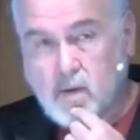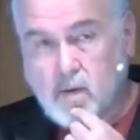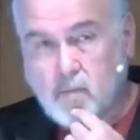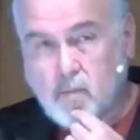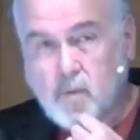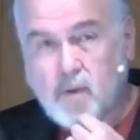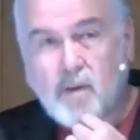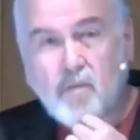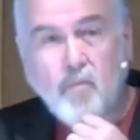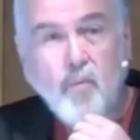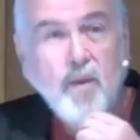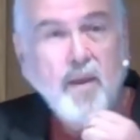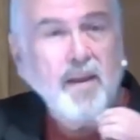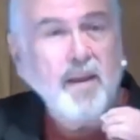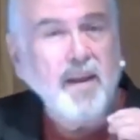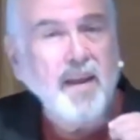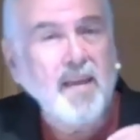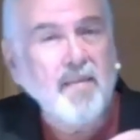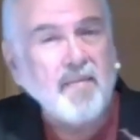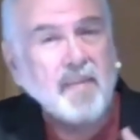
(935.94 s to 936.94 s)
But if we
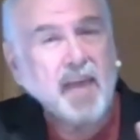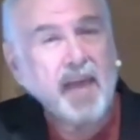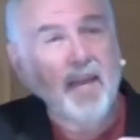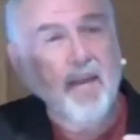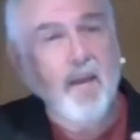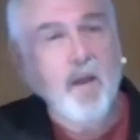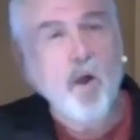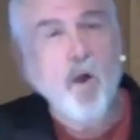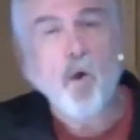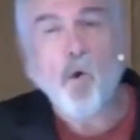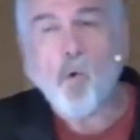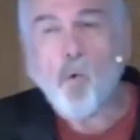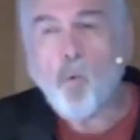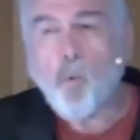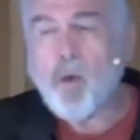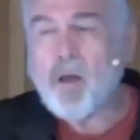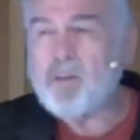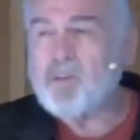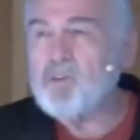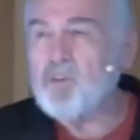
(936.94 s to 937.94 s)
can let that
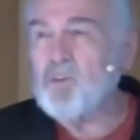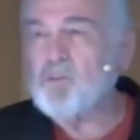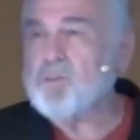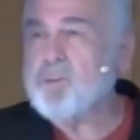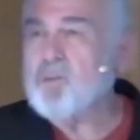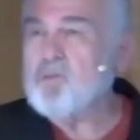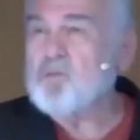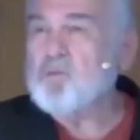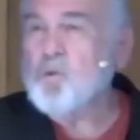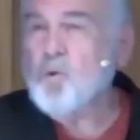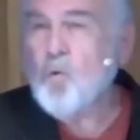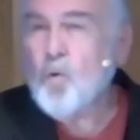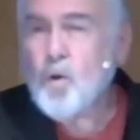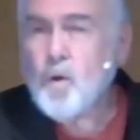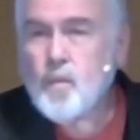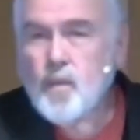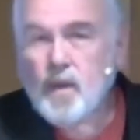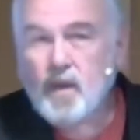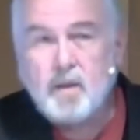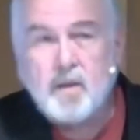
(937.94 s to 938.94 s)
go and just
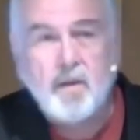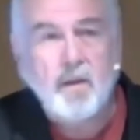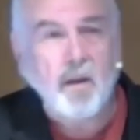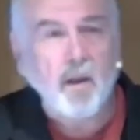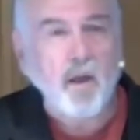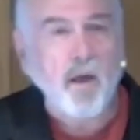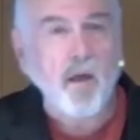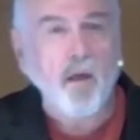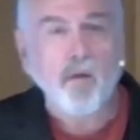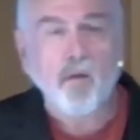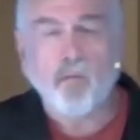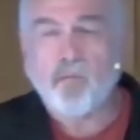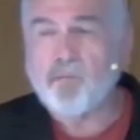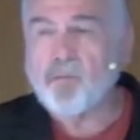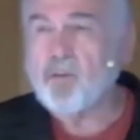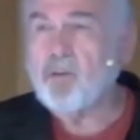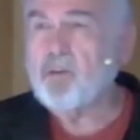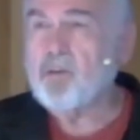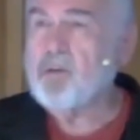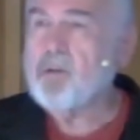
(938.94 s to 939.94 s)
enjoy being
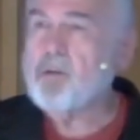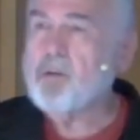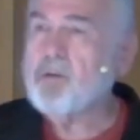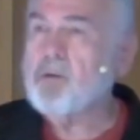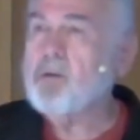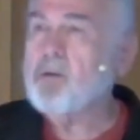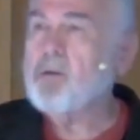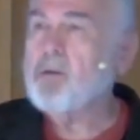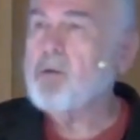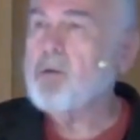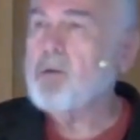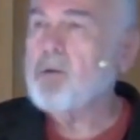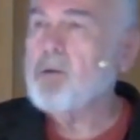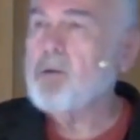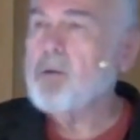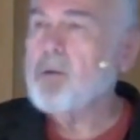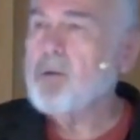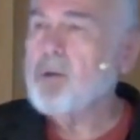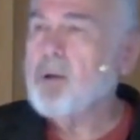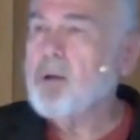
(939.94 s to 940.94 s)
loved,
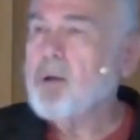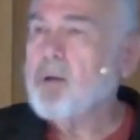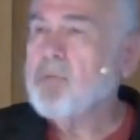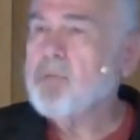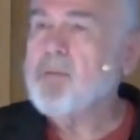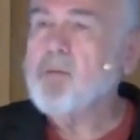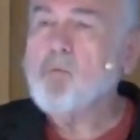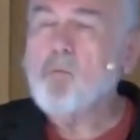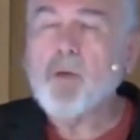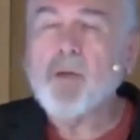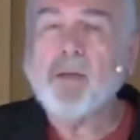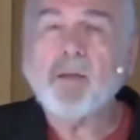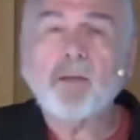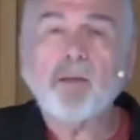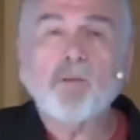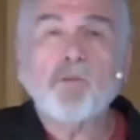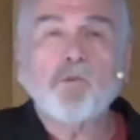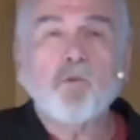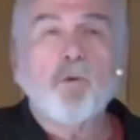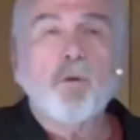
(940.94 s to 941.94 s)
then we can
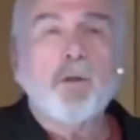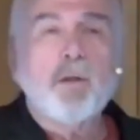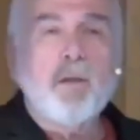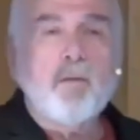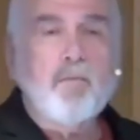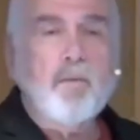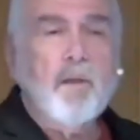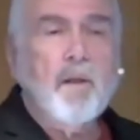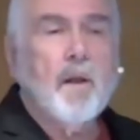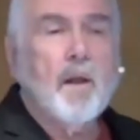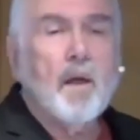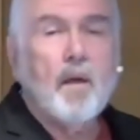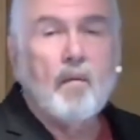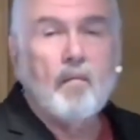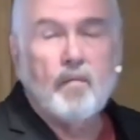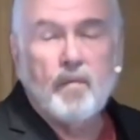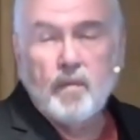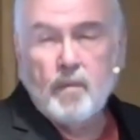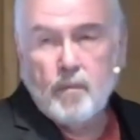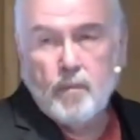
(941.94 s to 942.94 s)
enjoy giving
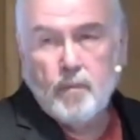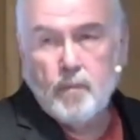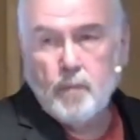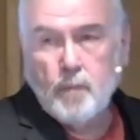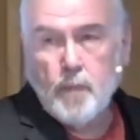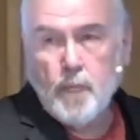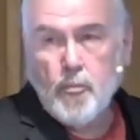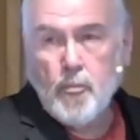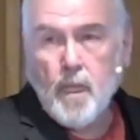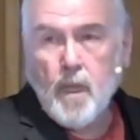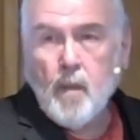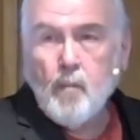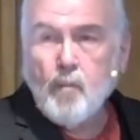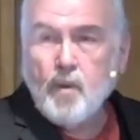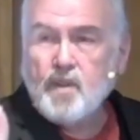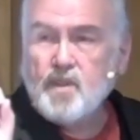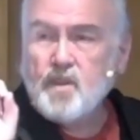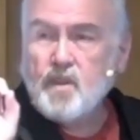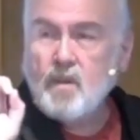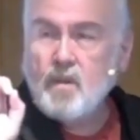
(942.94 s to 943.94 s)
love.
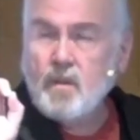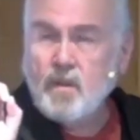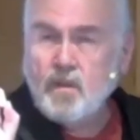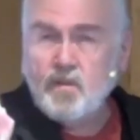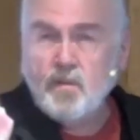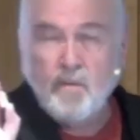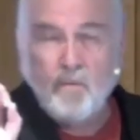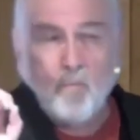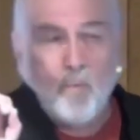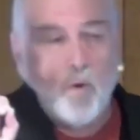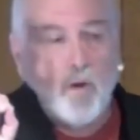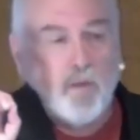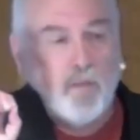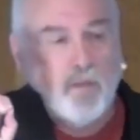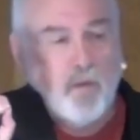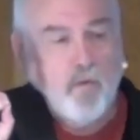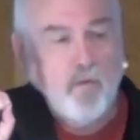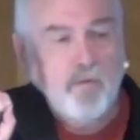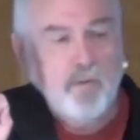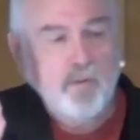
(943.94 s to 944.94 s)
But this is one of
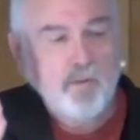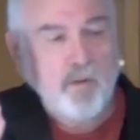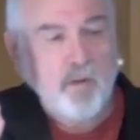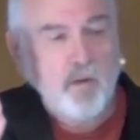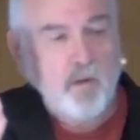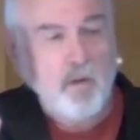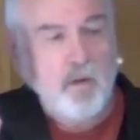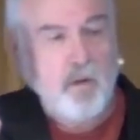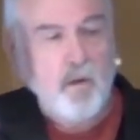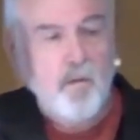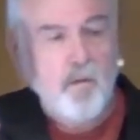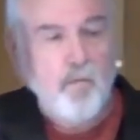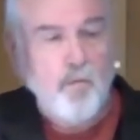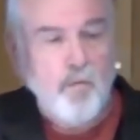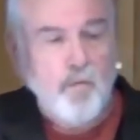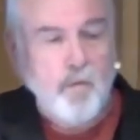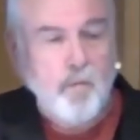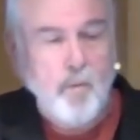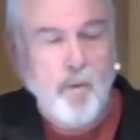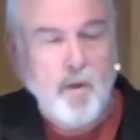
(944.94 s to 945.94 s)
those that's a little
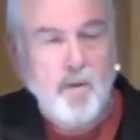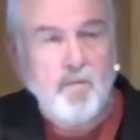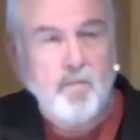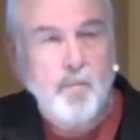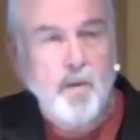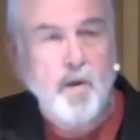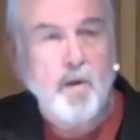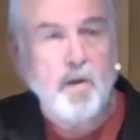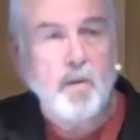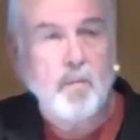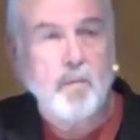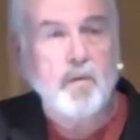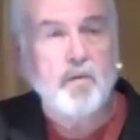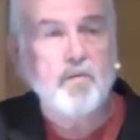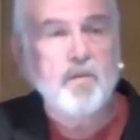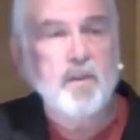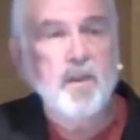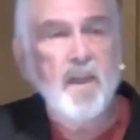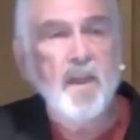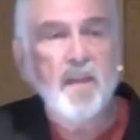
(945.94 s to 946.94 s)
different than prosperity,
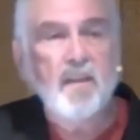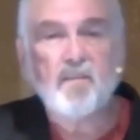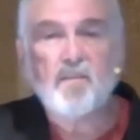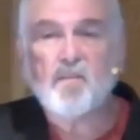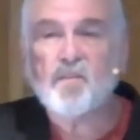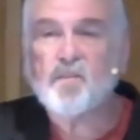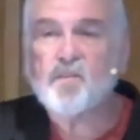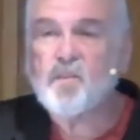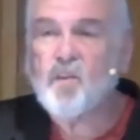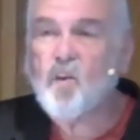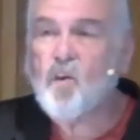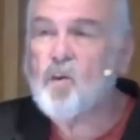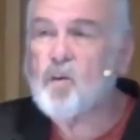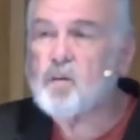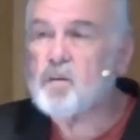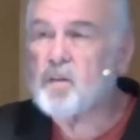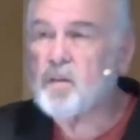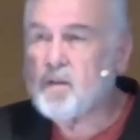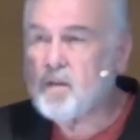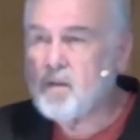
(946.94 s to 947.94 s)
because you can't start.